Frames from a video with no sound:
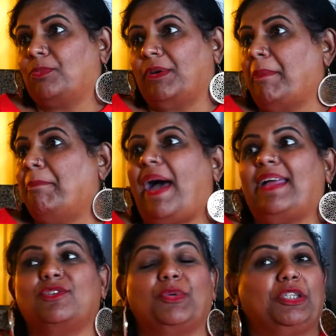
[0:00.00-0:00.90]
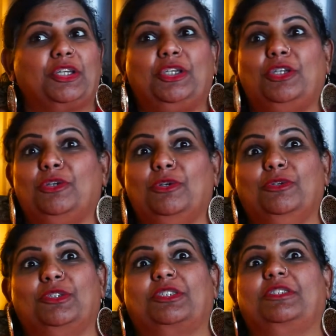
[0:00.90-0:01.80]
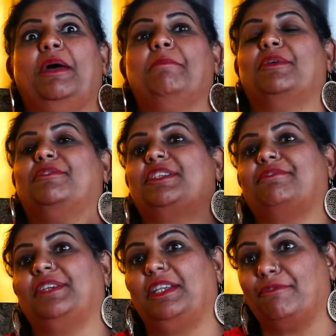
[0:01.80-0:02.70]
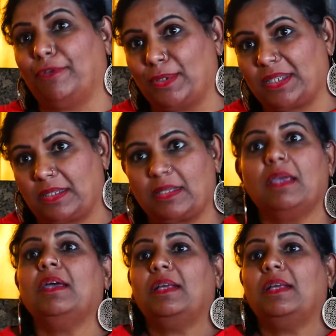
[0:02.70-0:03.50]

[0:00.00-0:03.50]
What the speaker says: we're a band with a huge number of different influences,